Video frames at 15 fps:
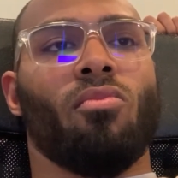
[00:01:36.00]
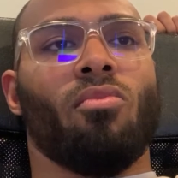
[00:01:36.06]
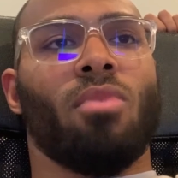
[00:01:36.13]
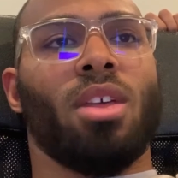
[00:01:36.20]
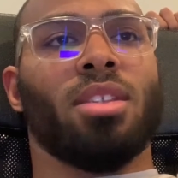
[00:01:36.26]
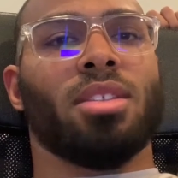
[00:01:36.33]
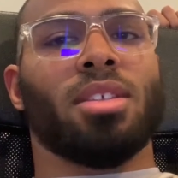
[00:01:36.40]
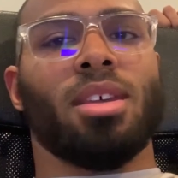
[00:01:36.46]

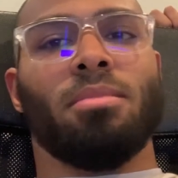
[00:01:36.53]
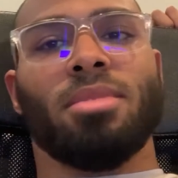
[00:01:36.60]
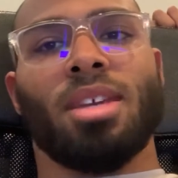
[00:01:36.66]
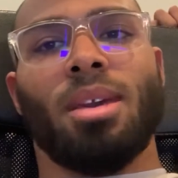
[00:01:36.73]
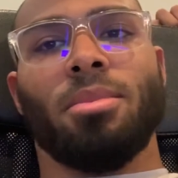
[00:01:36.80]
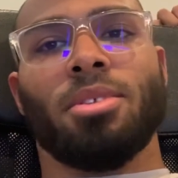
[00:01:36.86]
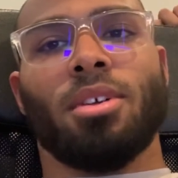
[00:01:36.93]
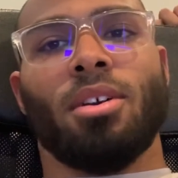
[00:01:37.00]
And
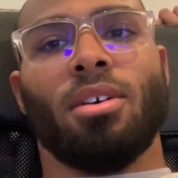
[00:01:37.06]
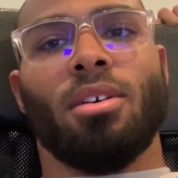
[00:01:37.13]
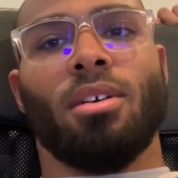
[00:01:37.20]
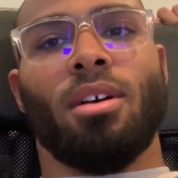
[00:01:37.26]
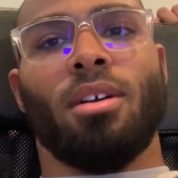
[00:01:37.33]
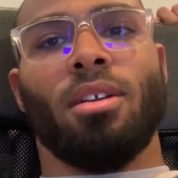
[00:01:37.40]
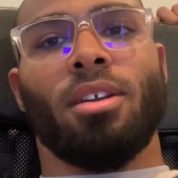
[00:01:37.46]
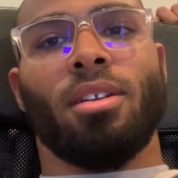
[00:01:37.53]
sometimes
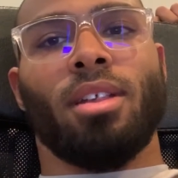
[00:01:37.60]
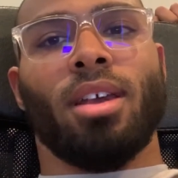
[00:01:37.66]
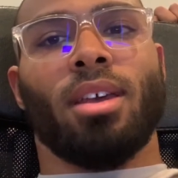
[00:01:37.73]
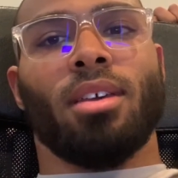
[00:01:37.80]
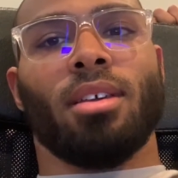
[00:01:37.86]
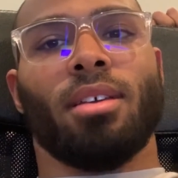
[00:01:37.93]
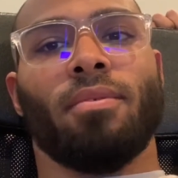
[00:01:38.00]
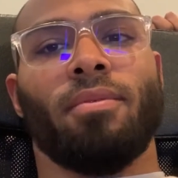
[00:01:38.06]
I'll hear like
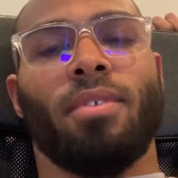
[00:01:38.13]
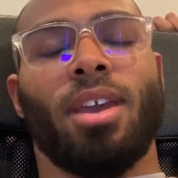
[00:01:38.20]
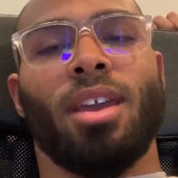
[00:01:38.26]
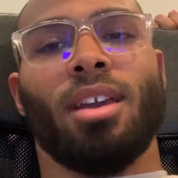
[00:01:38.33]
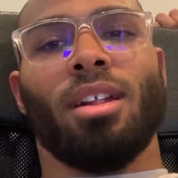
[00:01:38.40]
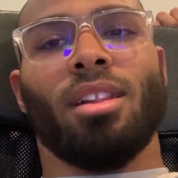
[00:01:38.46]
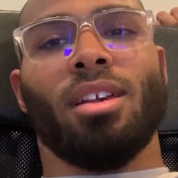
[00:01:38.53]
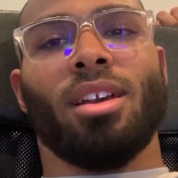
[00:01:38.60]
a
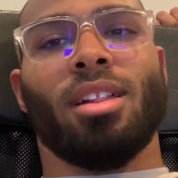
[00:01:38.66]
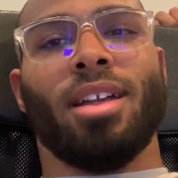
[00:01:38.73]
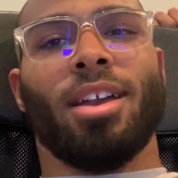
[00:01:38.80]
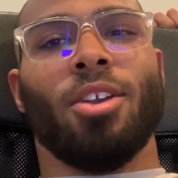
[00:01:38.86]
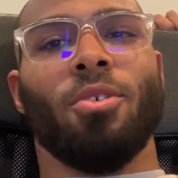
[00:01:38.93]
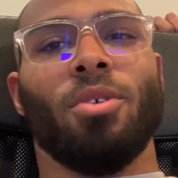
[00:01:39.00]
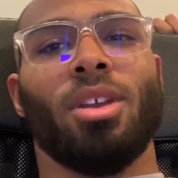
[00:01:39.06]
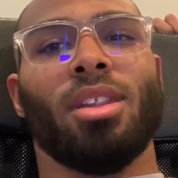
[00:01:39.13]
faint click, like
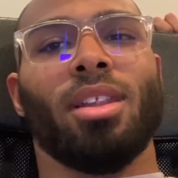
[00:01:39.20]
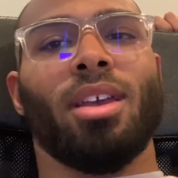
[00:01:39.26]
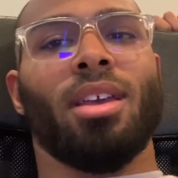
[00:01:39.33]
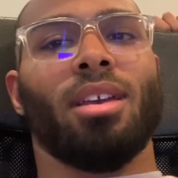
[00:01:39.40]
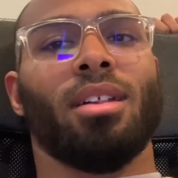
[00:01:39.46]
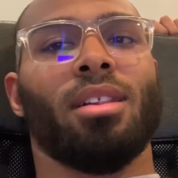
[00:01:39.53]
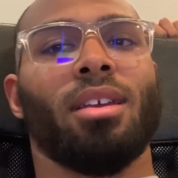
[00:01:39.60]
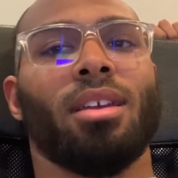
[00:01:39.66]
a relay
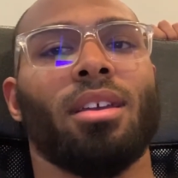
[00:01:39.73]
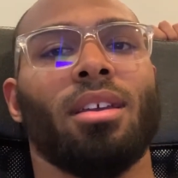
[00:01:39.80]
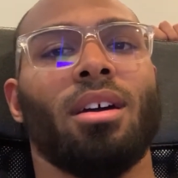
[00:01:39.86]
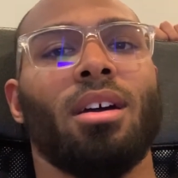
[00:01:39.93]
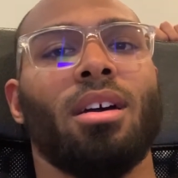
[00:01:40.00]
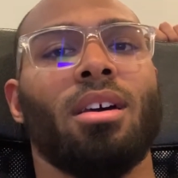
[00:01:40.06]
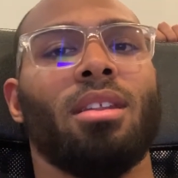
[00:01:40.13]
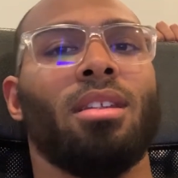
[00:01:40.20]
clicking
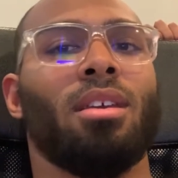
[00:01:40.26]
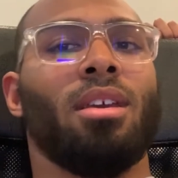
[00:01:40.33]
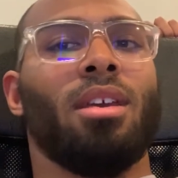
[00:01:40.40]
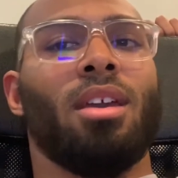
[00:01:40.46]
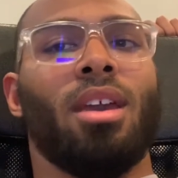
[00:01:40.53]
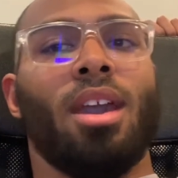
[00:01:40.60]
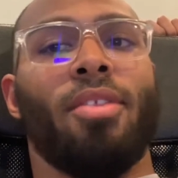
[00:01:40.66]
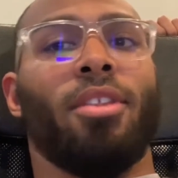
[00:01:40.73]
on,
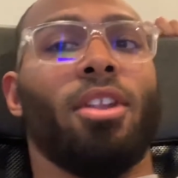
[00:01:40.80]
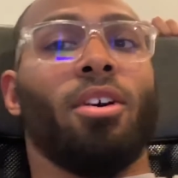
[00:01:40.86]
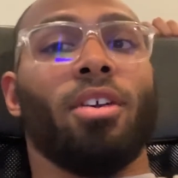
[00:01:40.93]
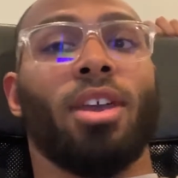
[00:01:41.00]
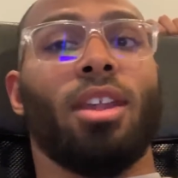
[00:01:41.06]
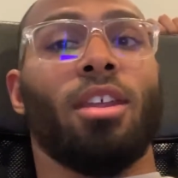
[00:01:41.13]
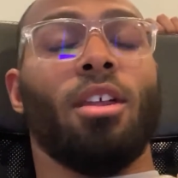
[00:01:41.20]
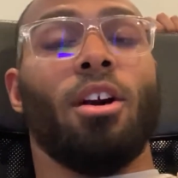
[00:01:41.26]
and then I'll
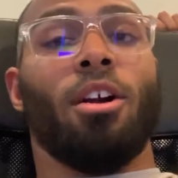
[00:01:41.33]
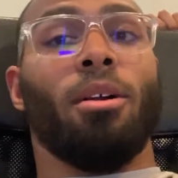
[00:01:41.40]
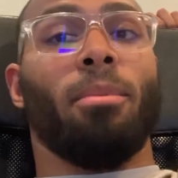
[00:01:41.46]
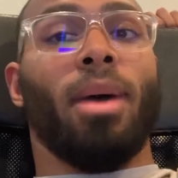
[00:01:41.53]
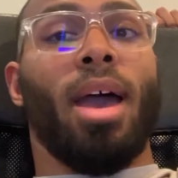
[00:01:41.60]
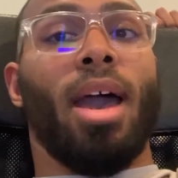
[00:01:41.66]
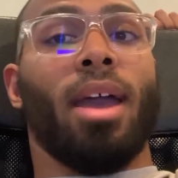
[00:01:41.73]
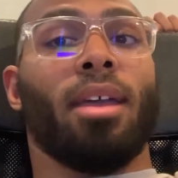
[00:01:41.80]
get it all
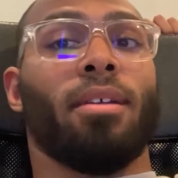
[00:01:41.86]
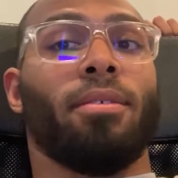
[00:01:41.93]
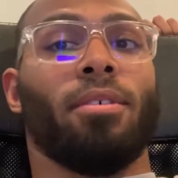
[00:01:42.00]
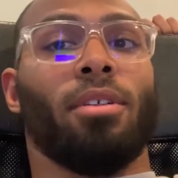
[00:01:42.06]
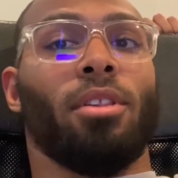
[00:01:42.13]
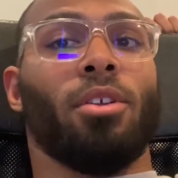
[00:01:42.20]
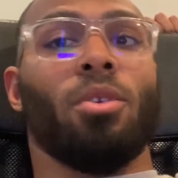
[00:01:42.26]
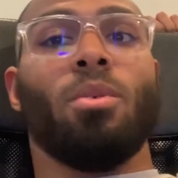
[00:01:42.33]
back for
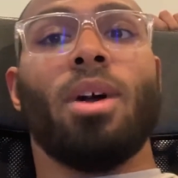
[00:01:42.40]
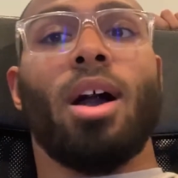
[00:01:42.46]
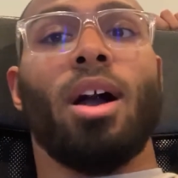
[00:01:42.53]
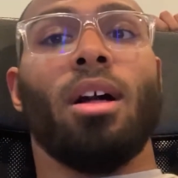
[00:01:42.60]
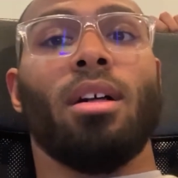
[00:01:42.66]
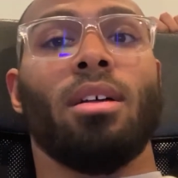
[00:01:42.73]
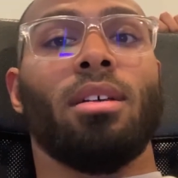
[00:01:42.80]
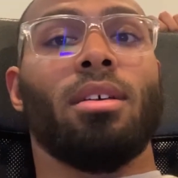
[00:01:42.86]
a little
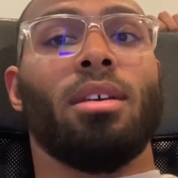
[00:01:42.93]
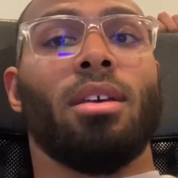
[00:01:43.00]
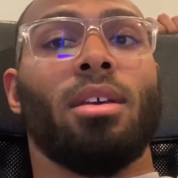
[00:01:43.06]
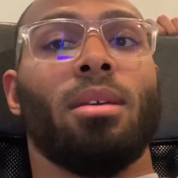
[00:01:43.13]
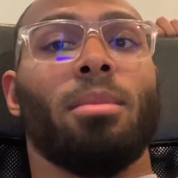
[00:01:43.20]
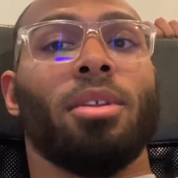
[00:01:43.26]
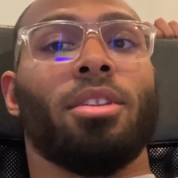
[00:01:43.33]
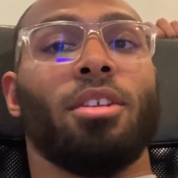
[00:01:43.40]
while.
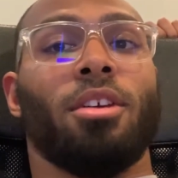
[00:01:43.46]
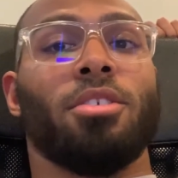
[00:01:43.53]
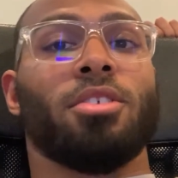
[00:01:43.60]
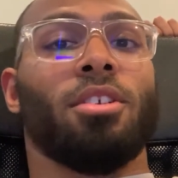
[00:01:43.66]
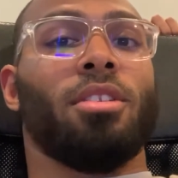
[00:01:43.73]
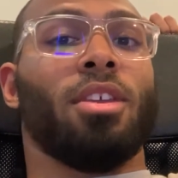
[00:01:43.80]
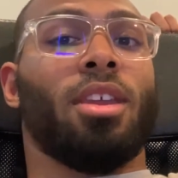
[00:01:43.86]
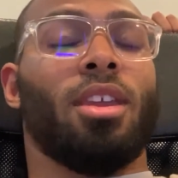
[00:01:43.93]
But then I'll
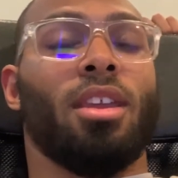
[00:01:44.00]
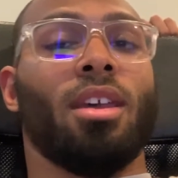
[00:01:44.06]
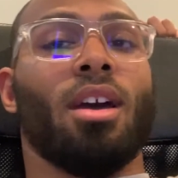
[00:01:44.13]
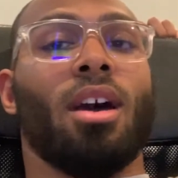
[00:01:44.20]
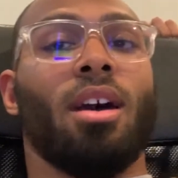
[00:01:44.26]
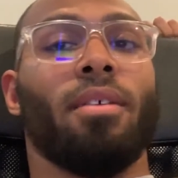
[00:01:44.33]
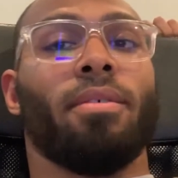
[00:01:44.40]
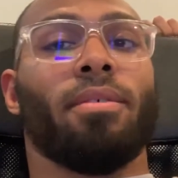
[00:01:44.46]
turn the key
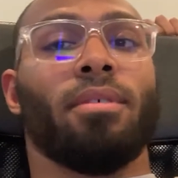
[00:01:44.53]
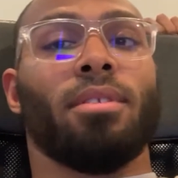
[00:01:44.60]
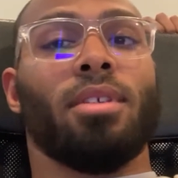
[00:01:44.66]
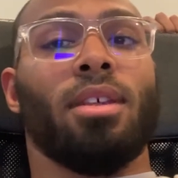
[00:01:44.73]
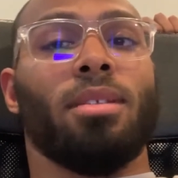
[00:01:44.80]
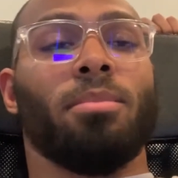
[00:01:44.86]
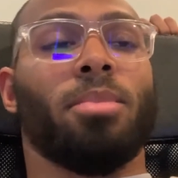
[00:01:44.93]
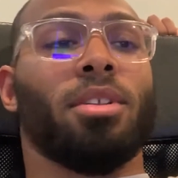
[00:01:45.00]
off
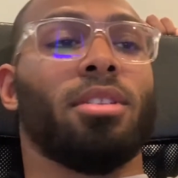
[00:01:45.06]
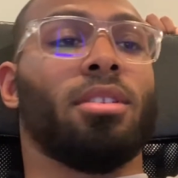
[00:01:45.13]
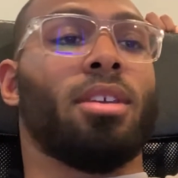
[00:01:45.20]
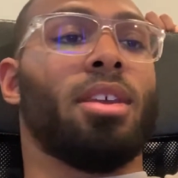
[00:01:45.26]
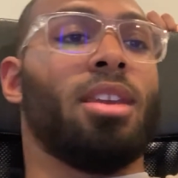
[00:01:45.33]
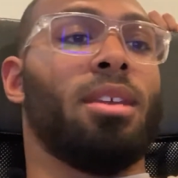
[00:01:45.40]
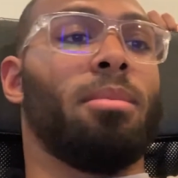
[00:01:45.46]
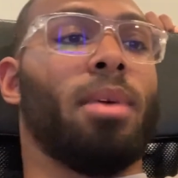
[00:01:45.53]
and put the
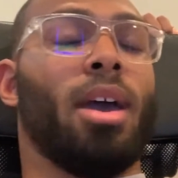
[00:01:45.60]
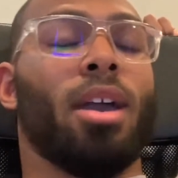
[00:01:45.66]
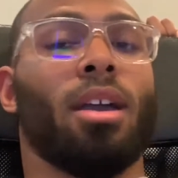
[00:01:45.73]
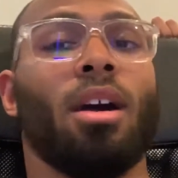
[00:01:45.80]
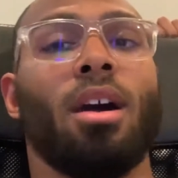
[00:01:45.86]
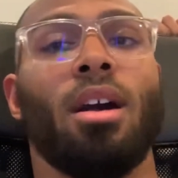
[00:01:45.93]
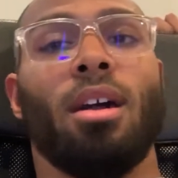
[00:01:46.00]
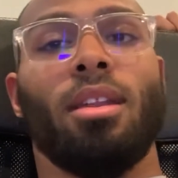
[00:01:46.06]
key back
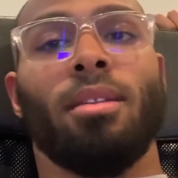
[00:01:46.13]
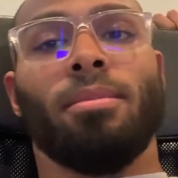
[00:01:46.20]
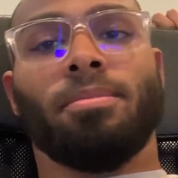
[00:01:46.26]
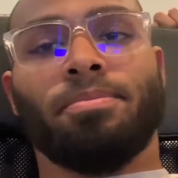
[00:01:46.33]
on,